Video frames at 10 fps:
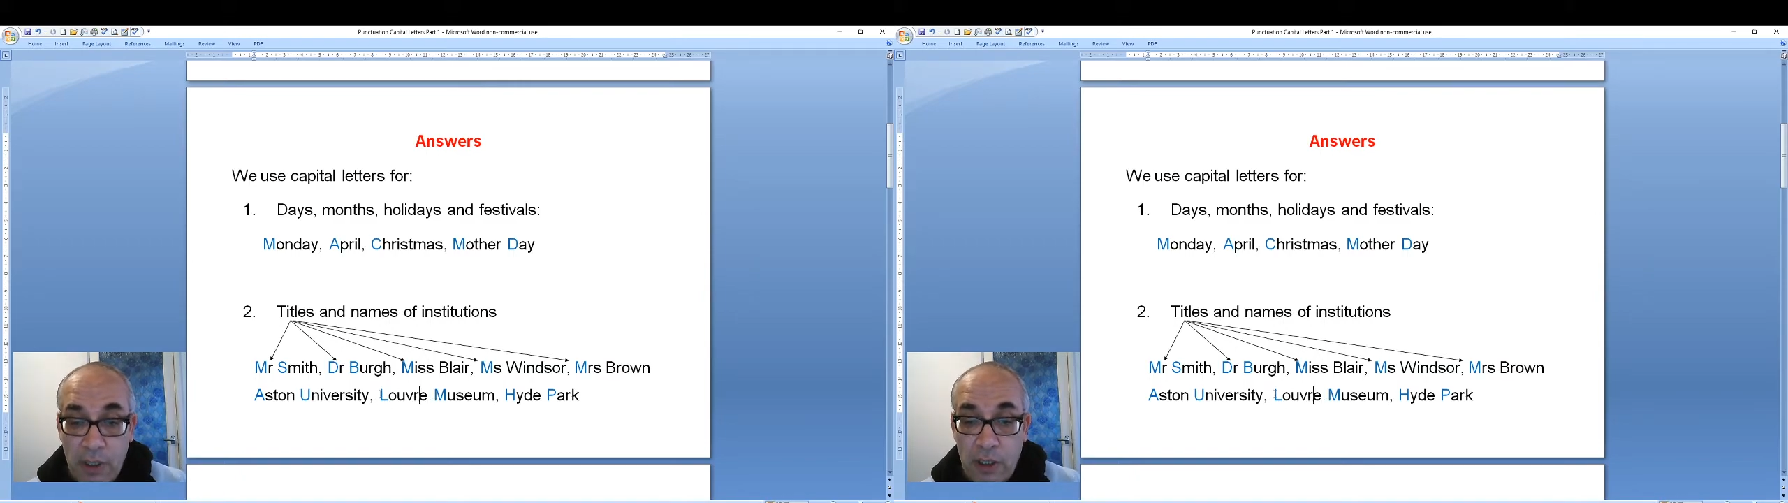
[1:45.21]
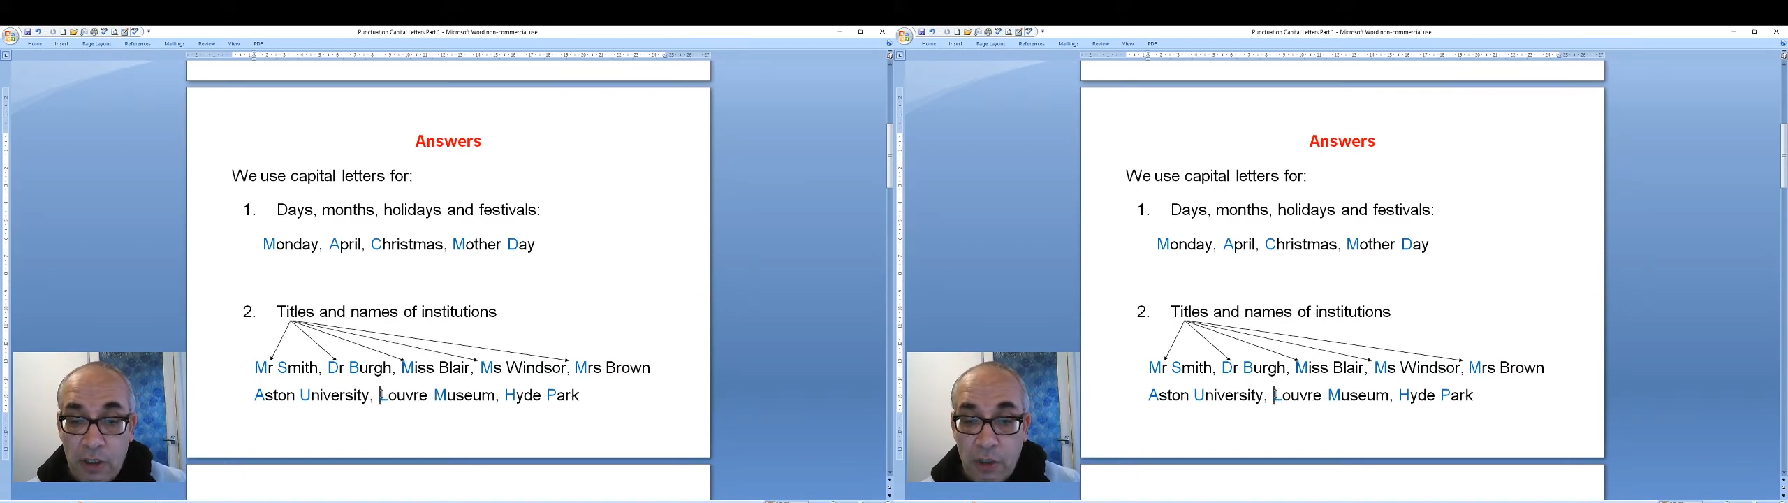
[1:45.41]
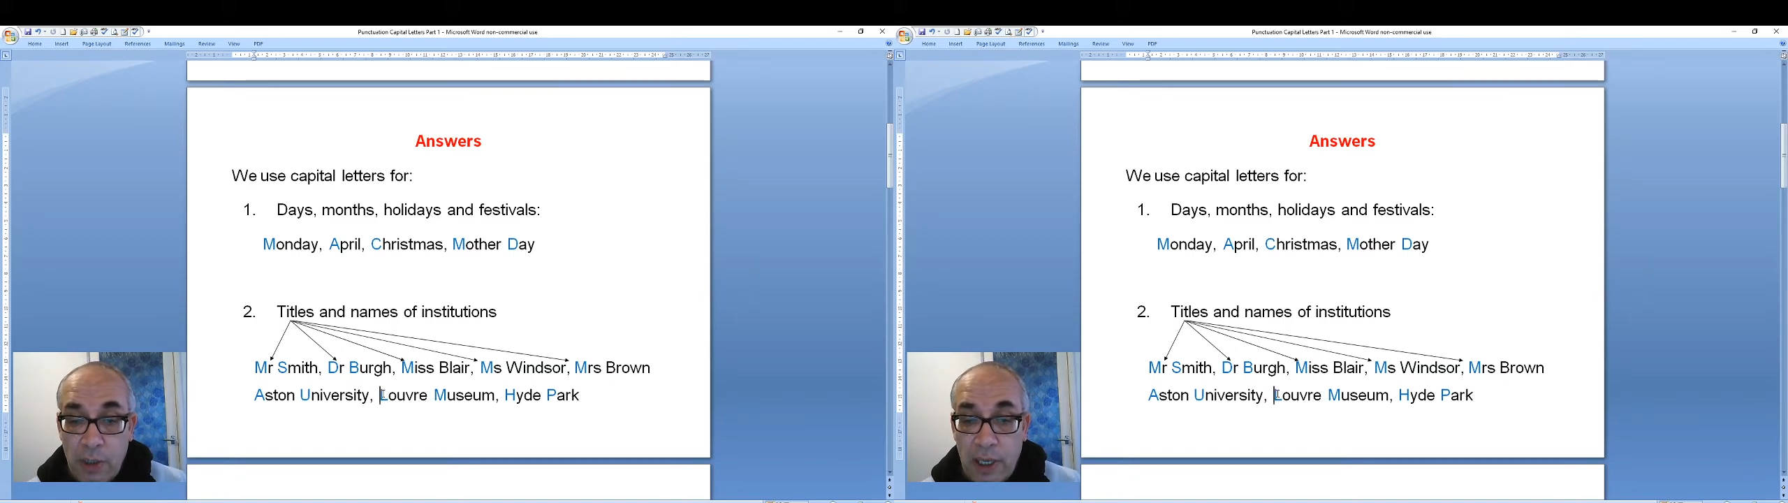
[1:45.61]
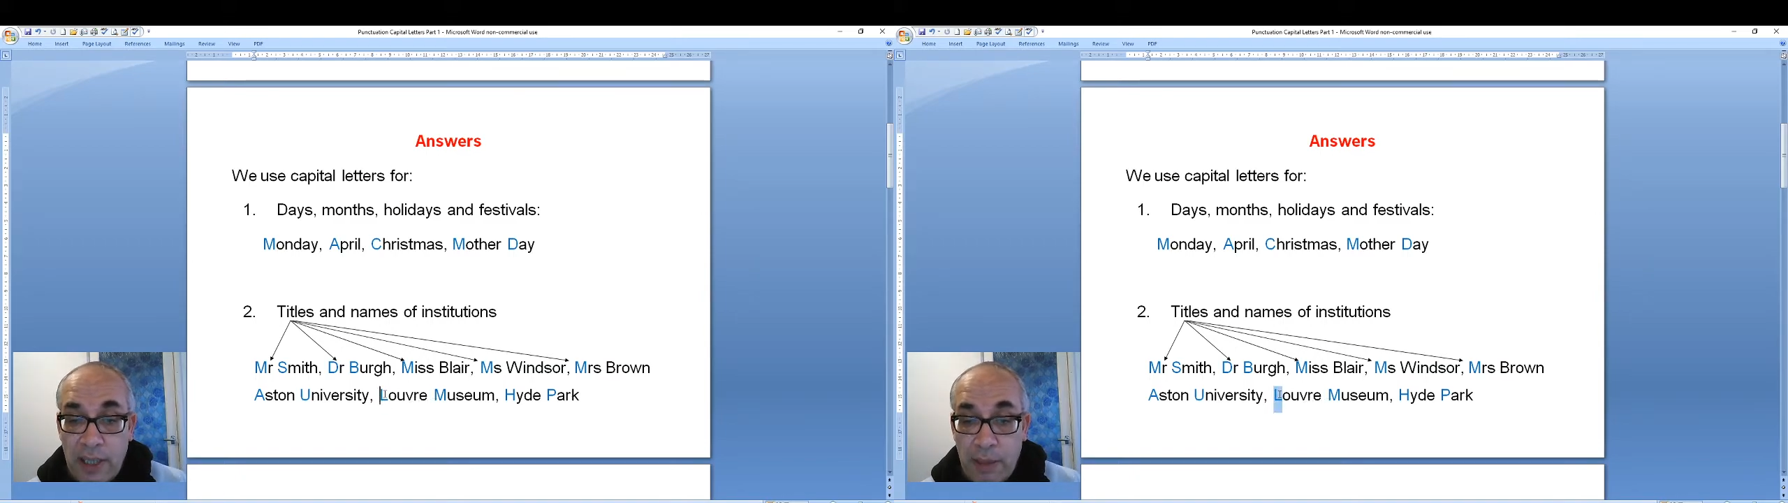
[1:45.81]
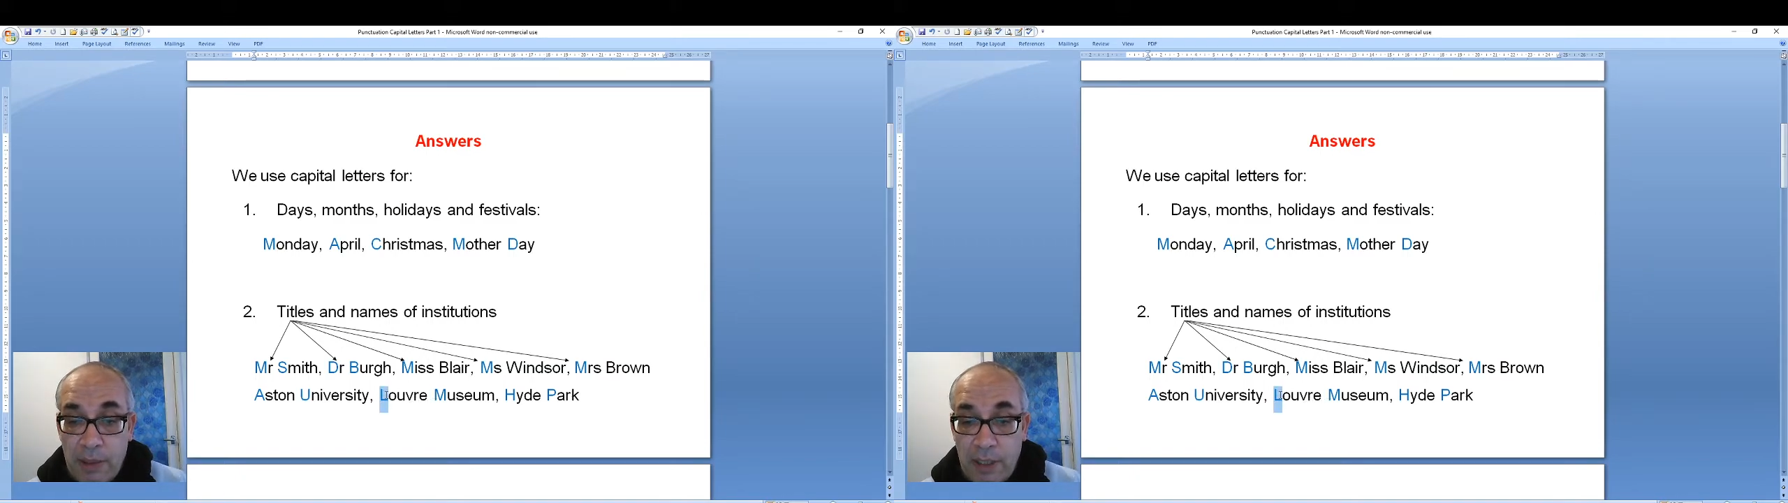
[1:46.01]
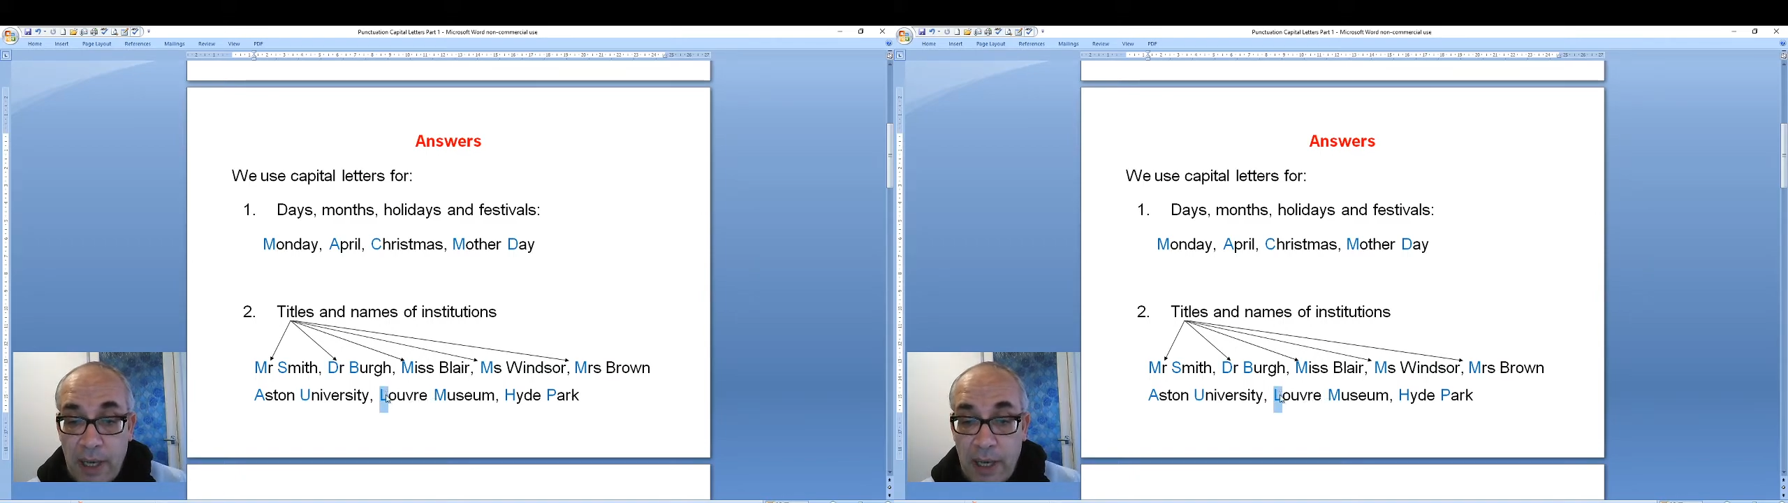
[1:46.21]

so we write capital